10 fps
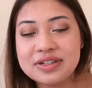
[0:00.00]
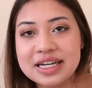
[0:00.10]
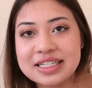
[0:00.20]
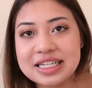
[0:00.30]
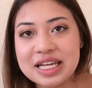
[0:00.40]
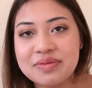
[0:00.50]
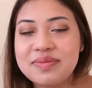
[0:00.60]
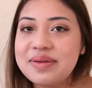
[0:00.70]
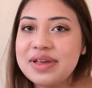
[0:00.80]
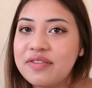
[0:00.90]
night's sleep,
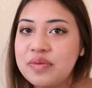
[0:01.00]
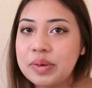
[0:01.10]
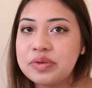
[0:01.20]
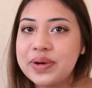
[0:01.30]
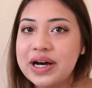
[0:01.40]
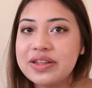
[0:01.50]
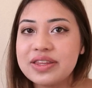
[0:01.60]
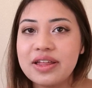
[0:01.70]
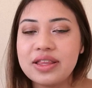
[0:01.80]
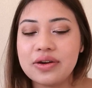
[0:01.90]
maybe a bubble bath,
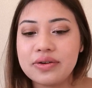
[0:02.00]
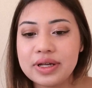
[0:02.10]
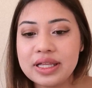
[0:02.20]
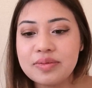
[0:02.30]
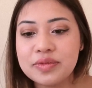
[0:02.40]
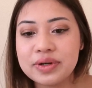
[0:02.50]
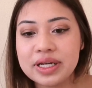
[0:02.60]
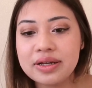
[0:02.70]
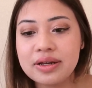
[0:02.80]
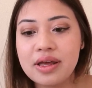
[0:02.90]
and then in the
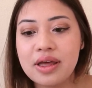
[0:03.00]
morning